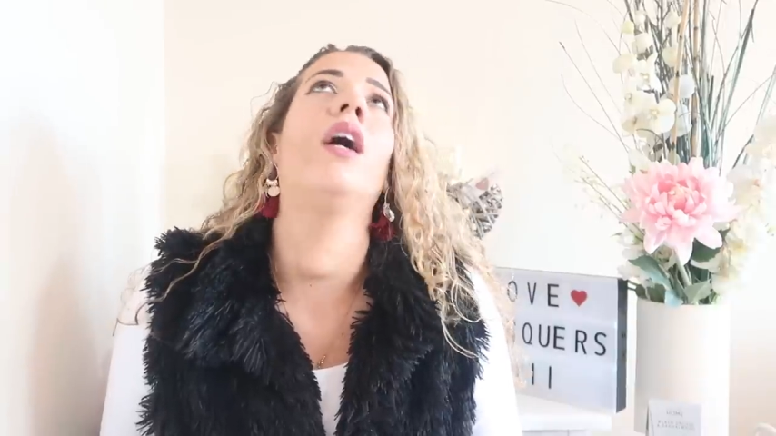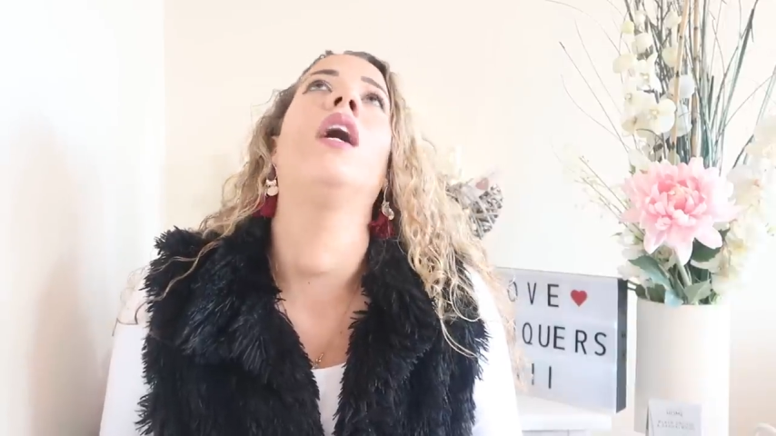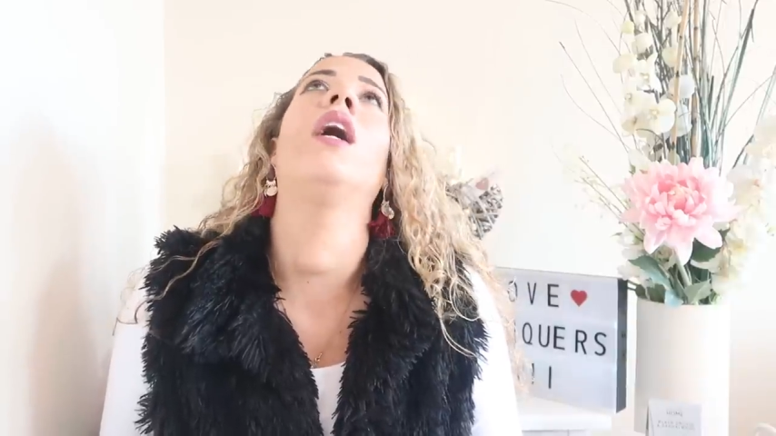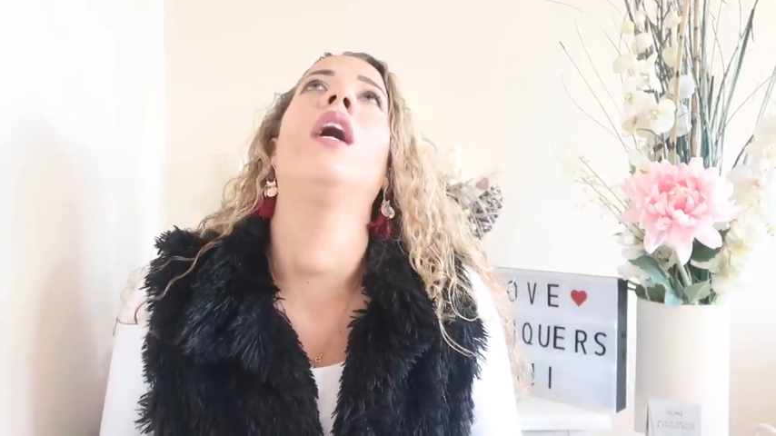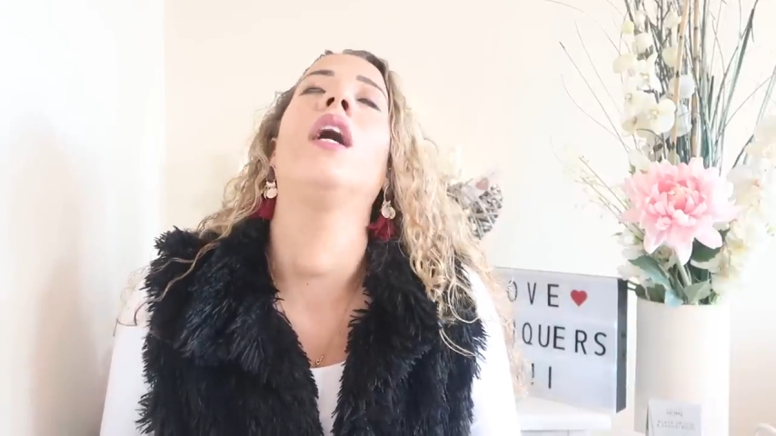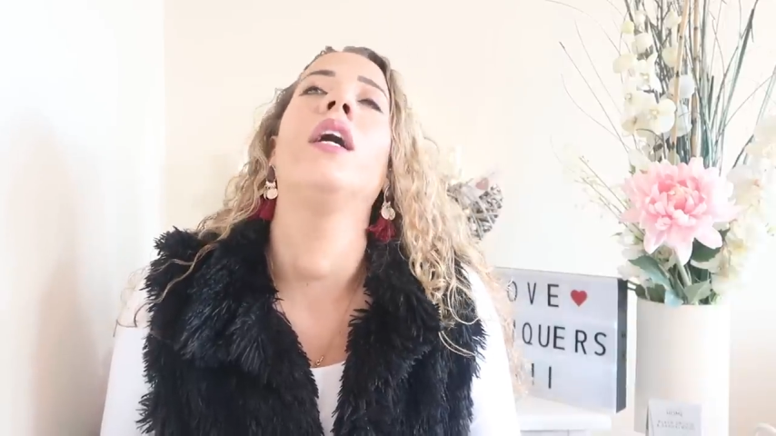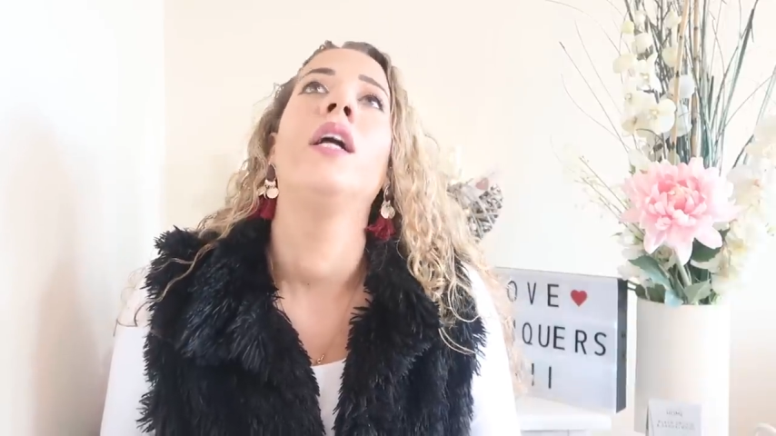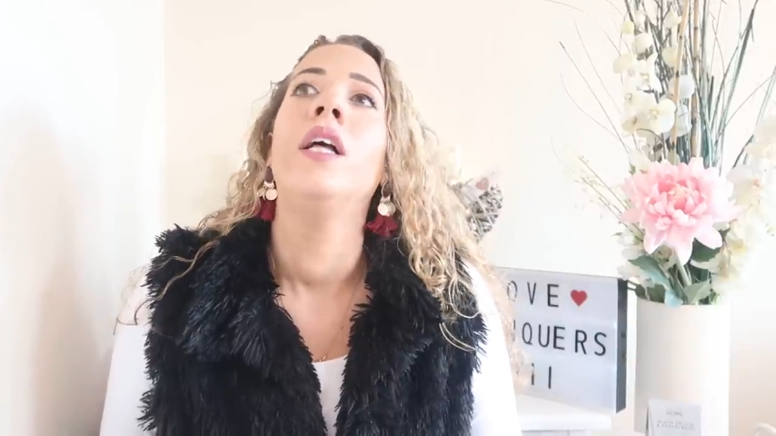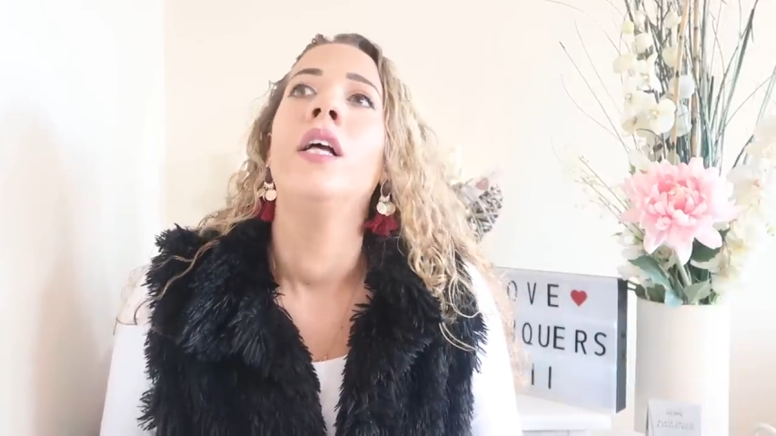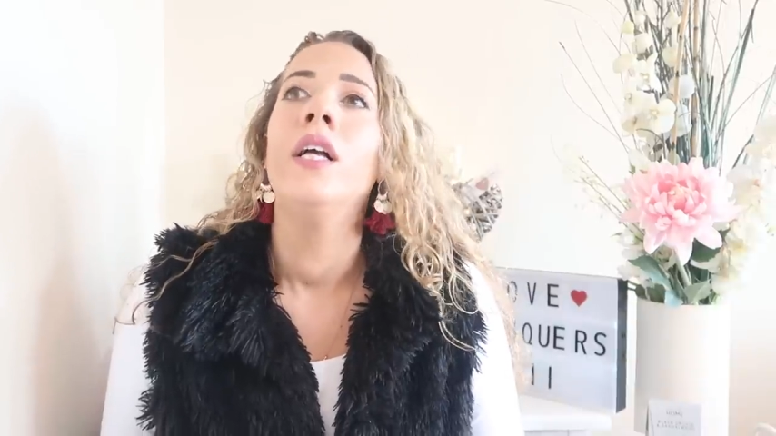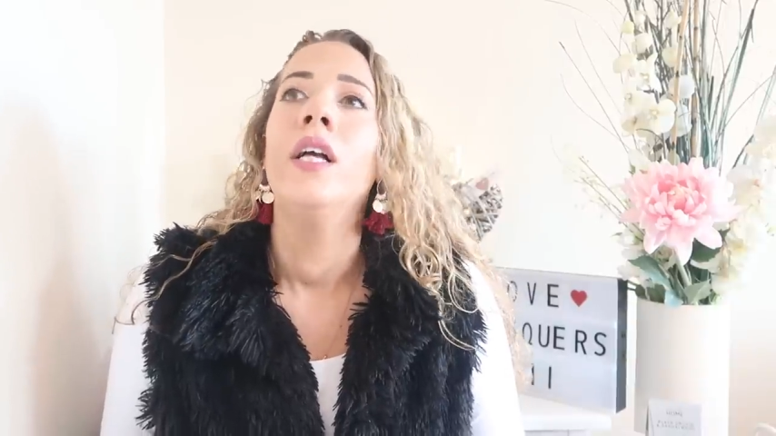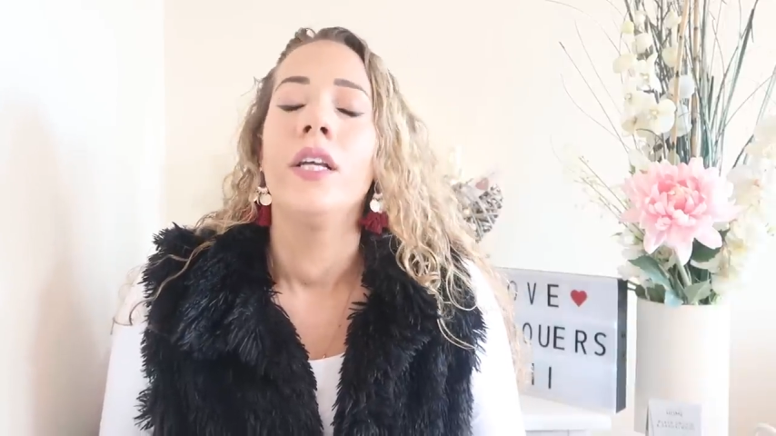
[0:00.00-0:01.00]
oh,
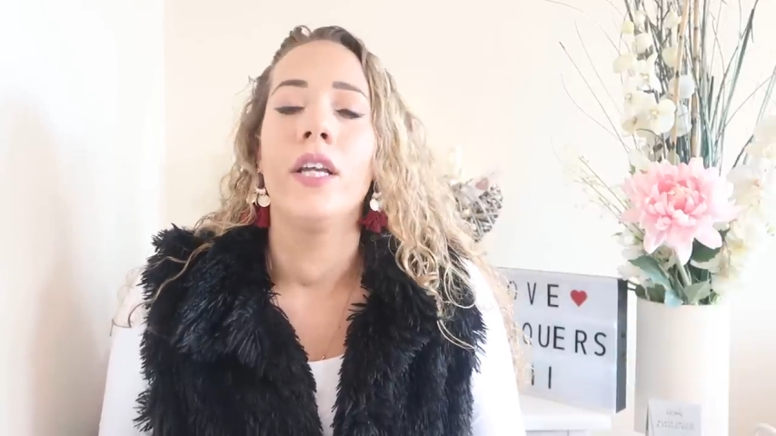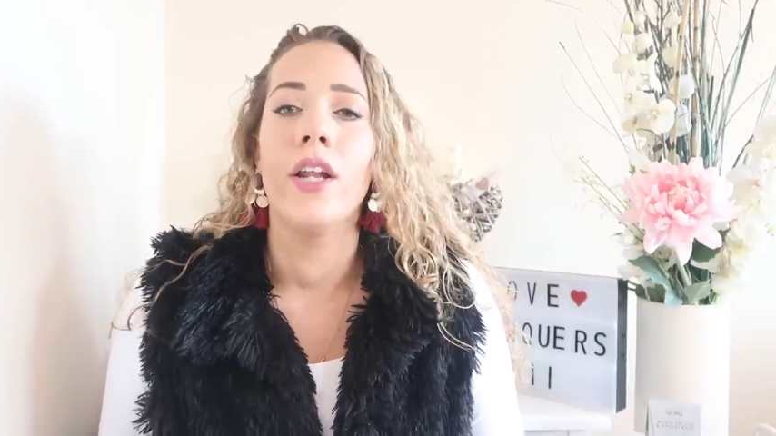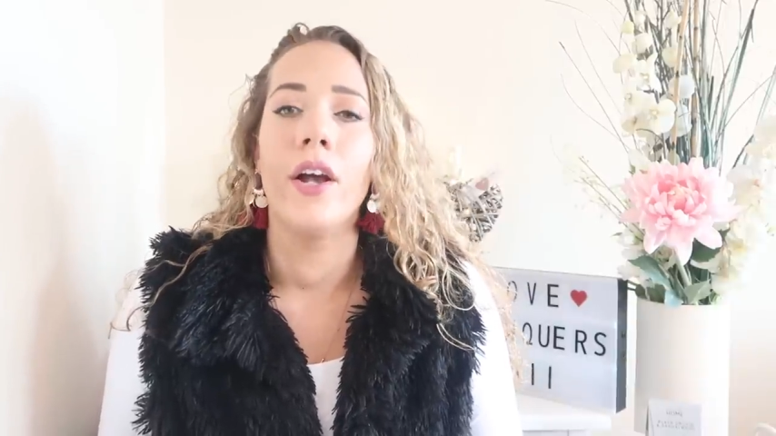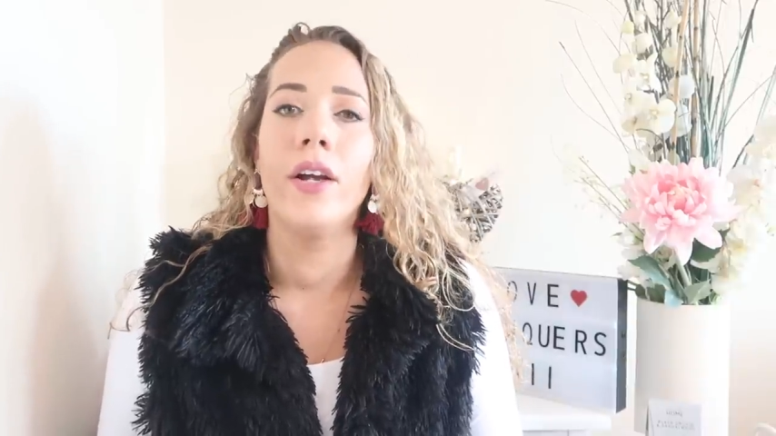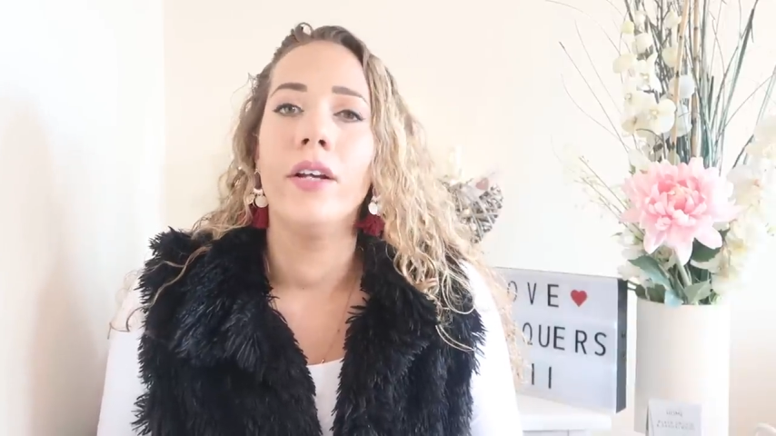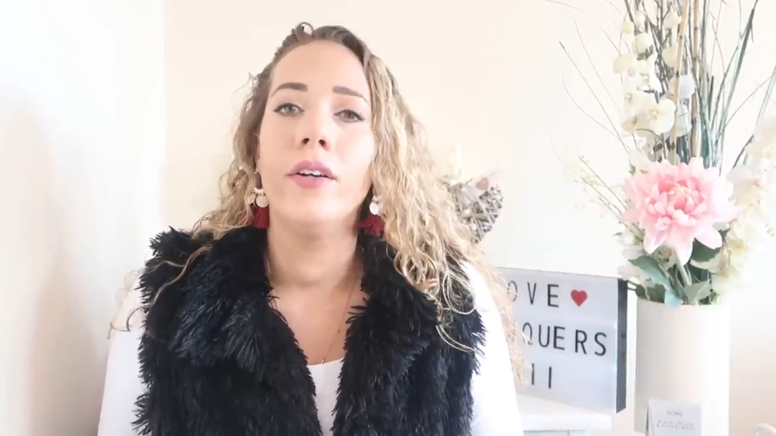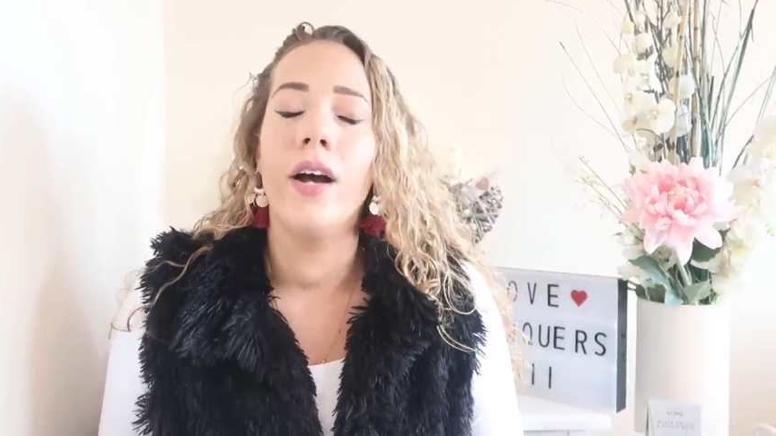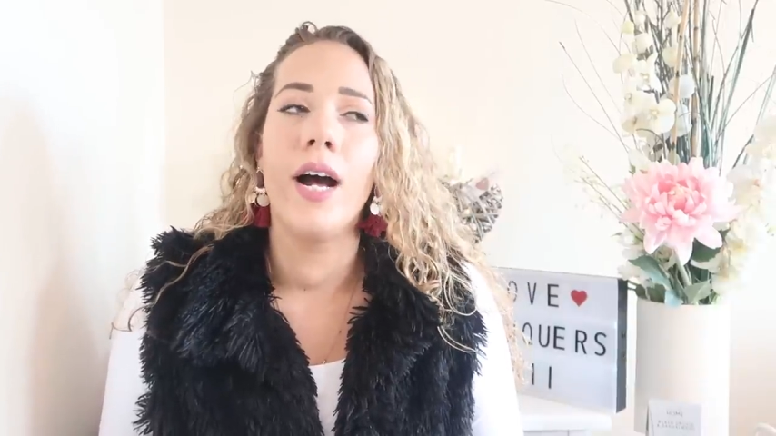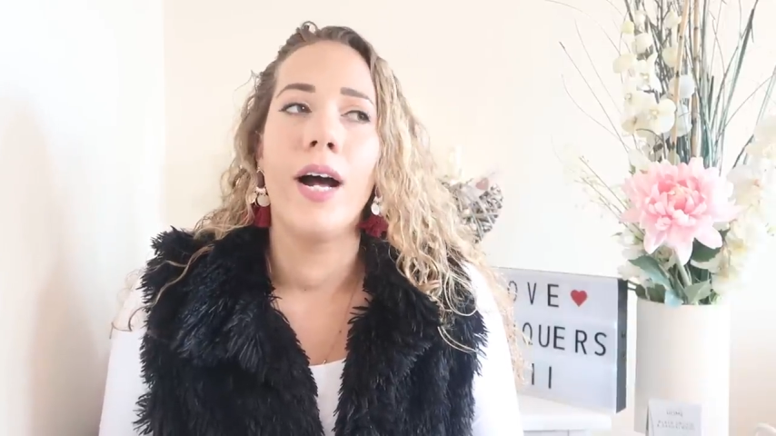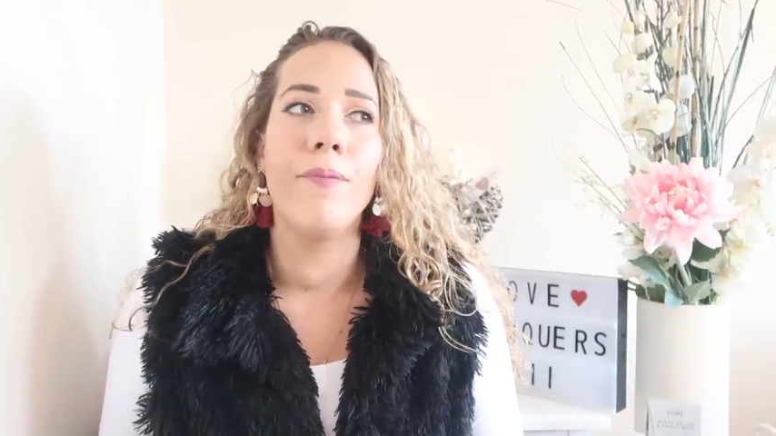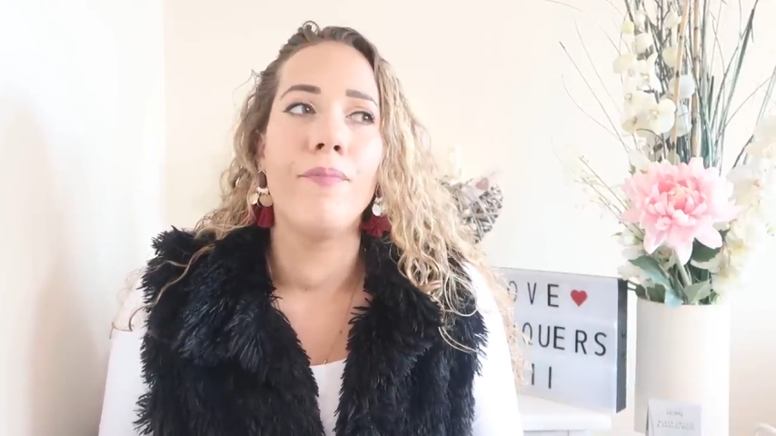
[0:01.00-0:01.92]
you know.